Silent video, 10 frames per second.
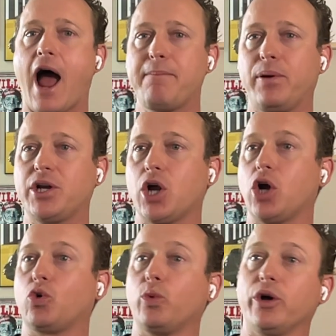I put it
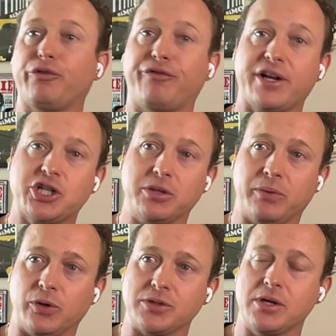on grilled
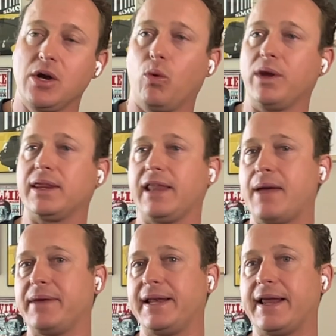vegetables with
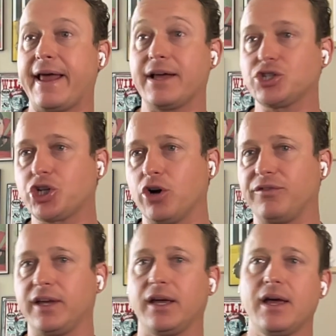lemon and
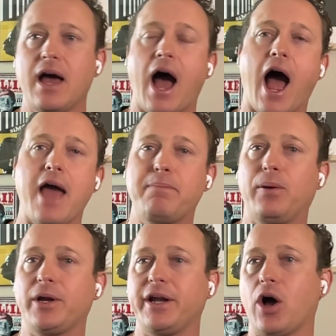anchovy. I
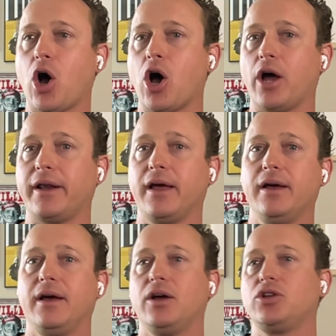put it on
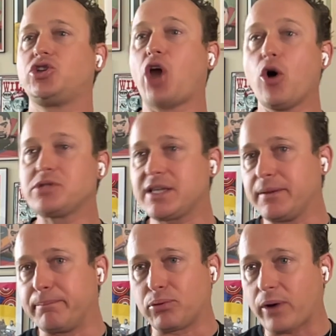
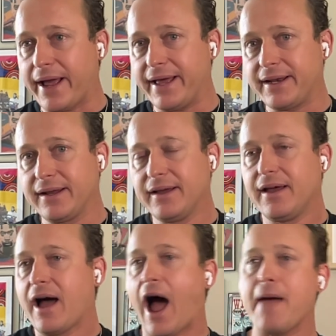toasted bread.
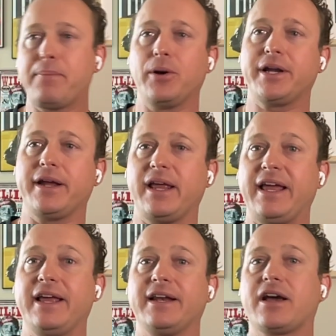I put it
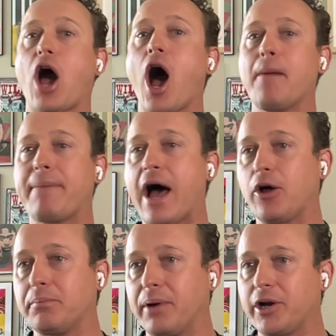in
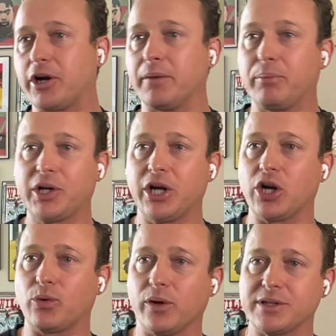compound butter and put it
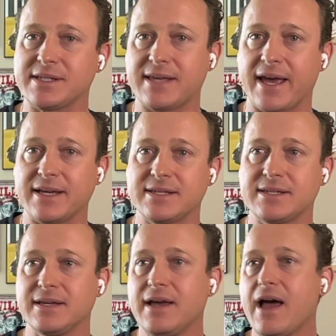on grilled
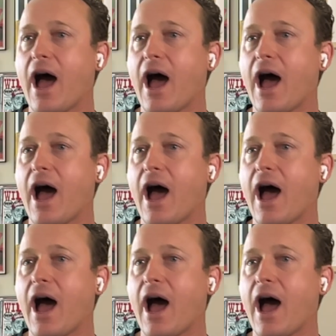steaks.